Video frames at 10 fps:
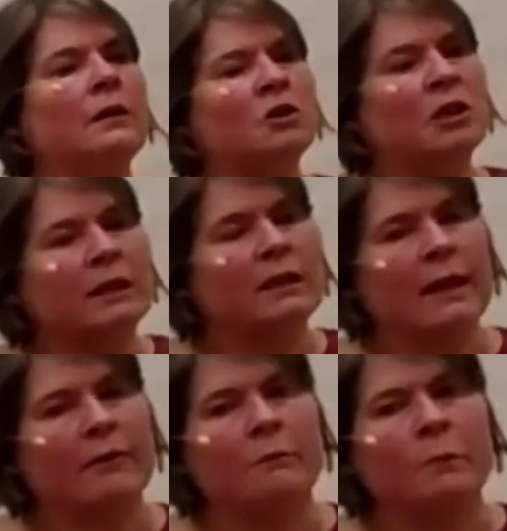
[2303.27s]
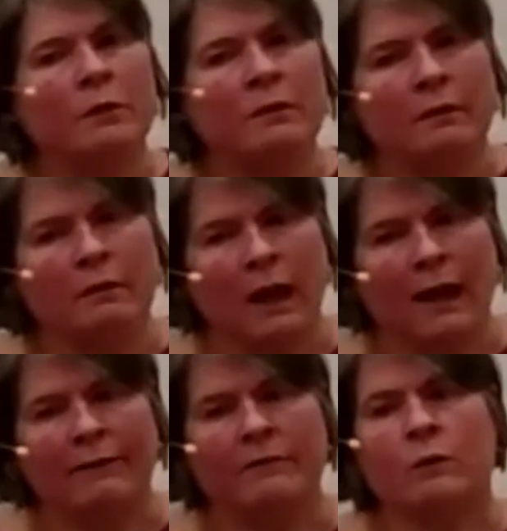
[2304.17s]
shutting down or muting their
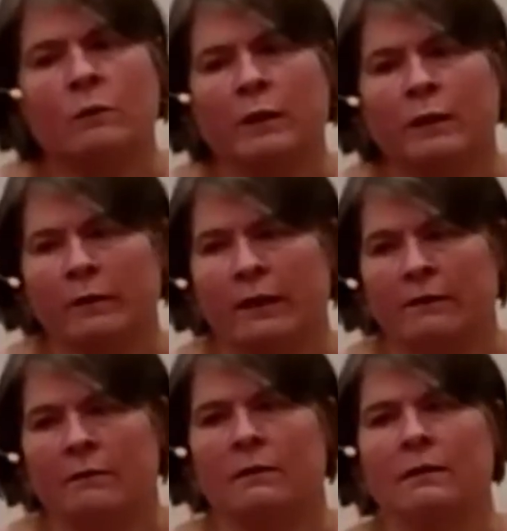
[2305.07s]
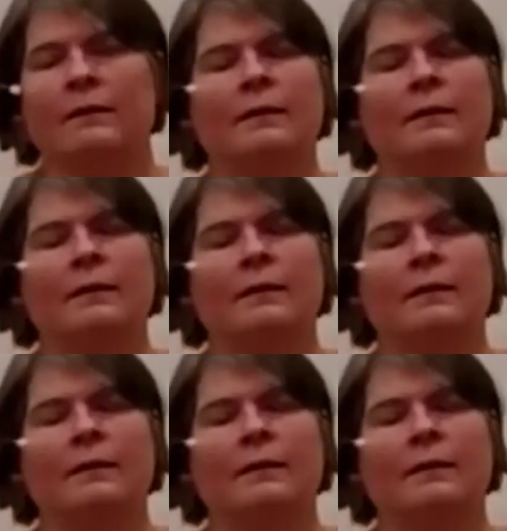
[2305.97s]
lives one way or another.